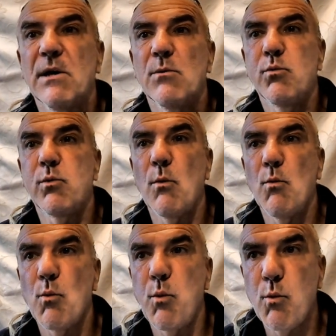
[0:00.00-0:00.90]

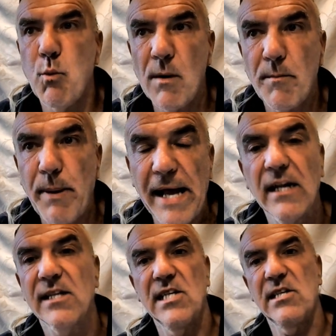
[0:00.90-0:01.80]
What
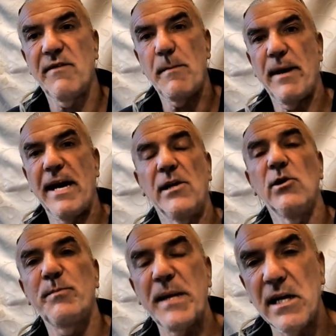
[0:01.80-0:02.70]
penalties have they paid?
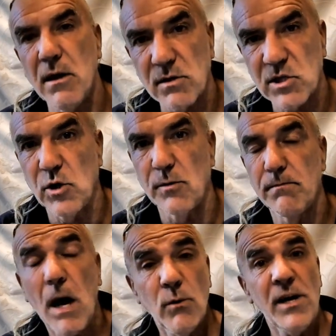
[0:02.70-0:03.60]
Who's been locked up?
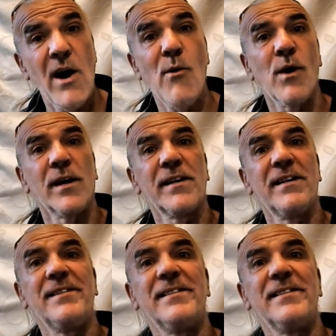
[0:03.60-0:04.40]
Oh, no one.